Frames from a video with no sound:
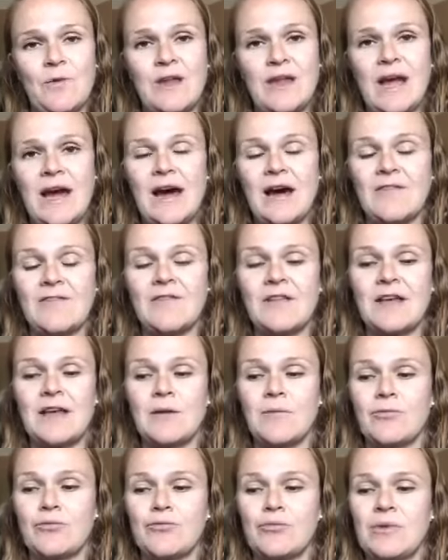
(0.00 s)
we have like a
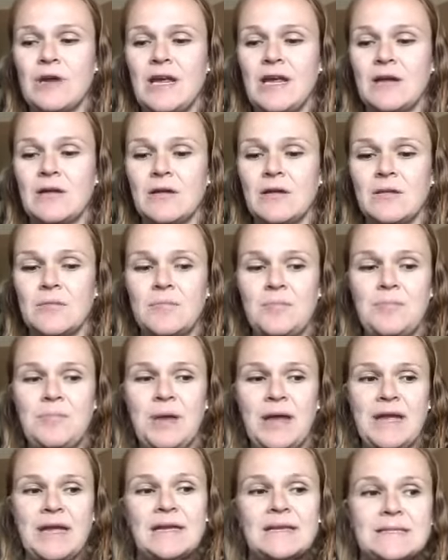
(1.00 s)
real
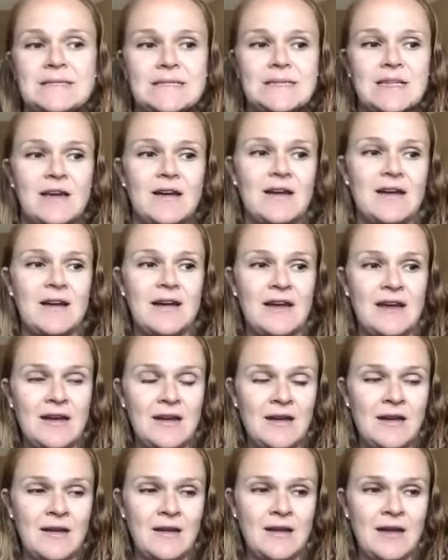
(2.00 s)

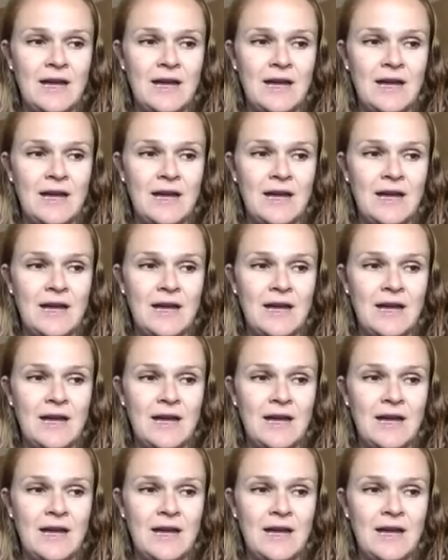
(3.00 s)
baseline,